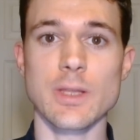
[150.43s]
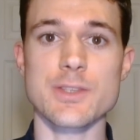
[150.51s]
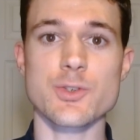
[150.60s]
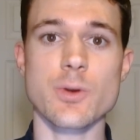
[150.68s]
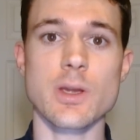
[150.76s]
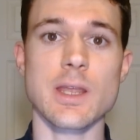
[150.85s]

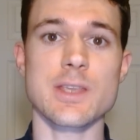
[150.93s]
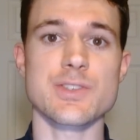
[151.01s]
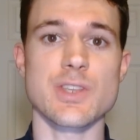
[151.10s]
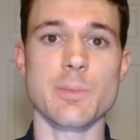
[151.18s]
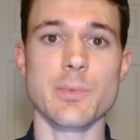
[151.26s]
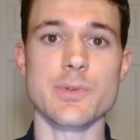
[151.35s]
let's create a
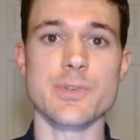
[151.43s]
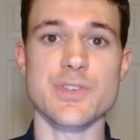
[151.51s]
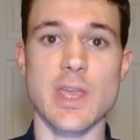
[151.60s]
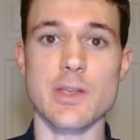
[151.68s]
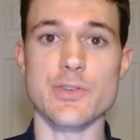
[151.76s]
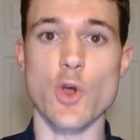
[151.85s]
simple
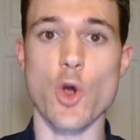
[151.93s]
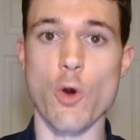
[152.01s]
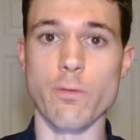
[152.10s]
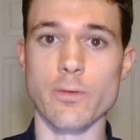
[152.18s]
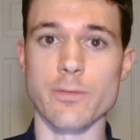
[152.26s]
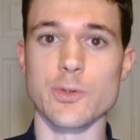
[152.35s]
sales
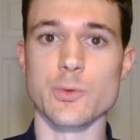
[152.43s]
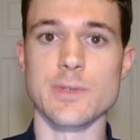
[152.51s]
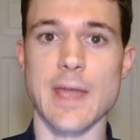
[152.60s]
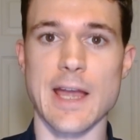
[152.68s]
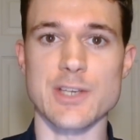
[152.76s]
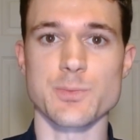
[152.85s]
overview
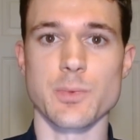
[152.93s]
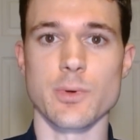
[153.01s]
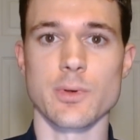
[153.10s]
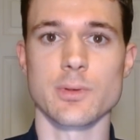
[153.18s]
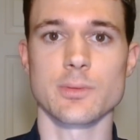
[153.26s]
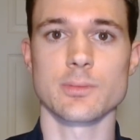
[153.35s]
dashboard.